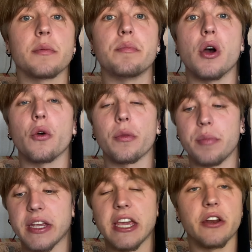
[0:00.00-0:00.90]
both
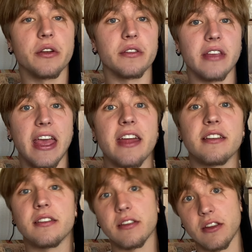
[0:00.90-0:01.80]
beginners
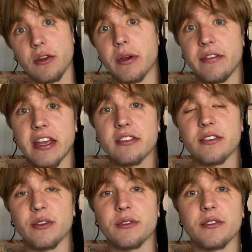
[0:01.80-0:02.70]
and you
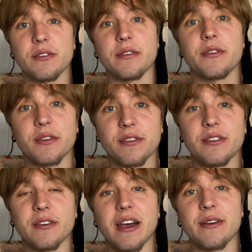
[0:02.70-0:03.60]
advanced users, if you're
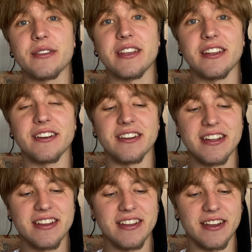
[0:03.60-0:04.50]
still out here,
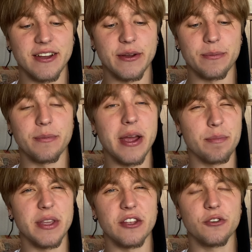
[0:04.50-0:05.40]
might
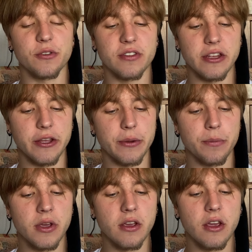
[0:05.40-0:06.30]
be interested in.
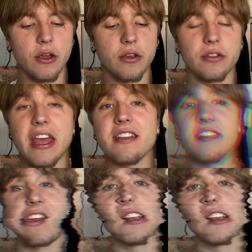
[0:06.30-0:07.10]
Then as